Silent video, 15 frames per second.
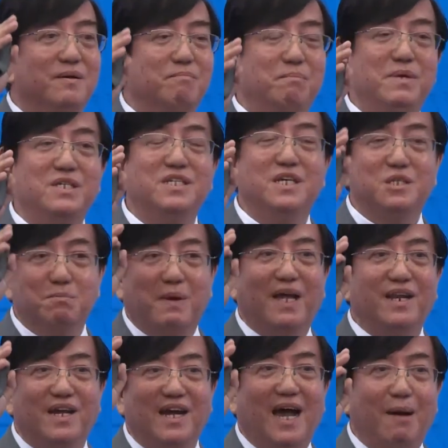business
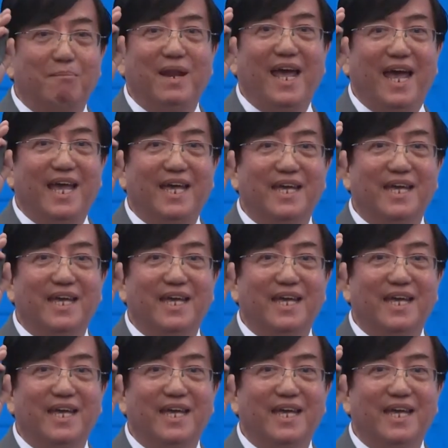partner up there?